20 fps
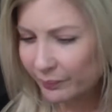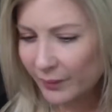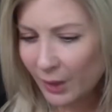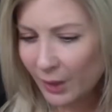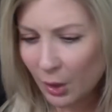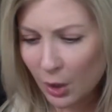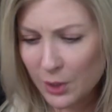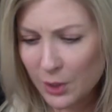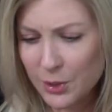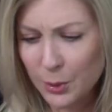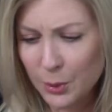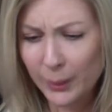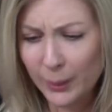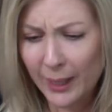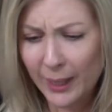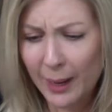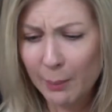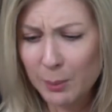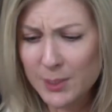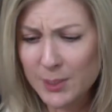Also,
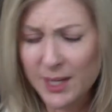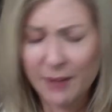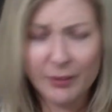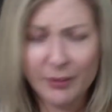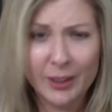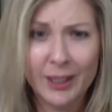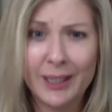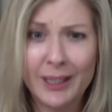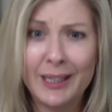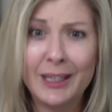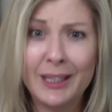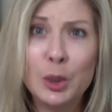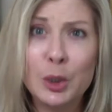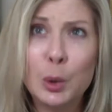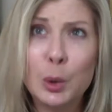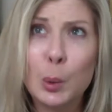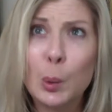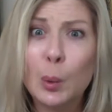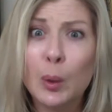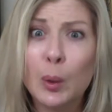Gap was having a
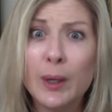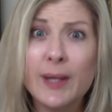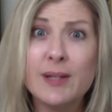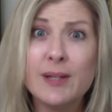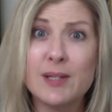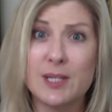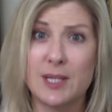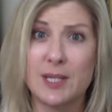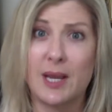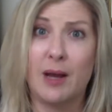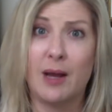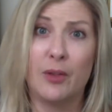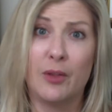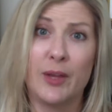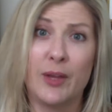great sale.